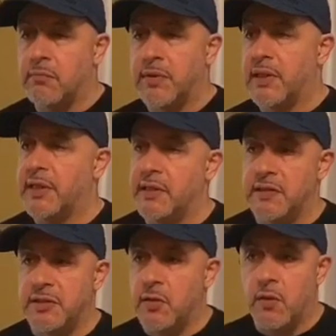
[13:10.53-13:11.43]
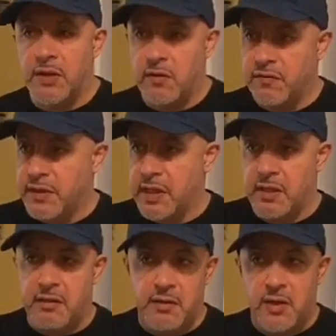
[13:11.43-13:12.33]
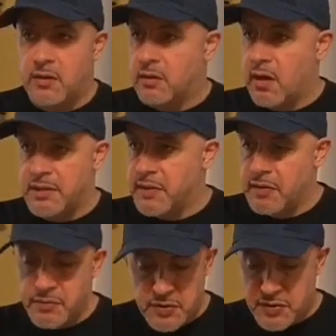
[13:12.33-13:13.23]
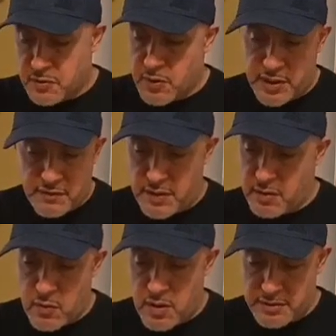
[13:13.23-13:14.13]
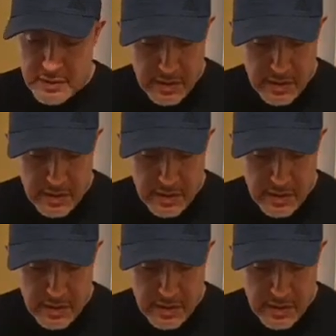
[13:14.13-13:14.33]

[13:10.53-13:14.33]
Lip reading: playlist going over there, cocktail music, whatever they want,